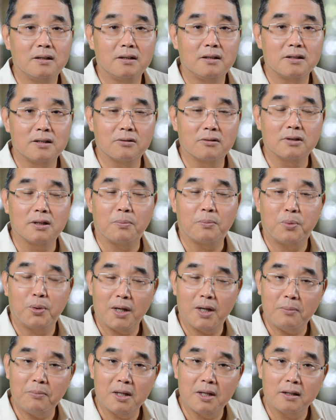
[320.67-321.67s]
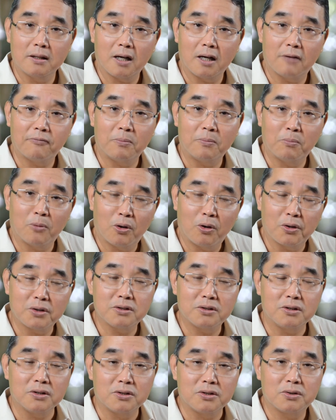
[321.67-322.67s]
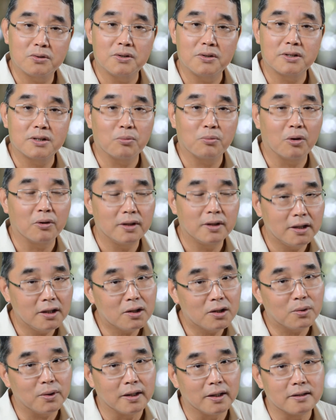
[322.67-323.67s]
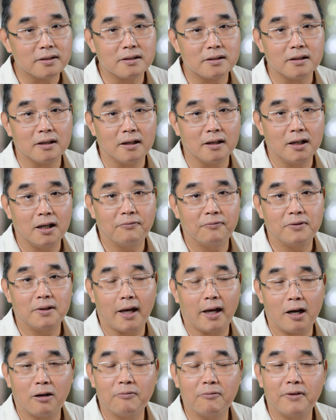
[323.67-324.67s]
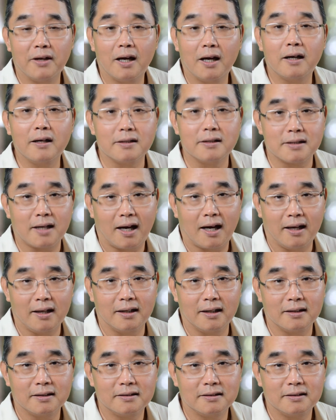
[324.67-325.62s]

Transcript: So the premium of mortgage insurance will increase if the LVR is higher.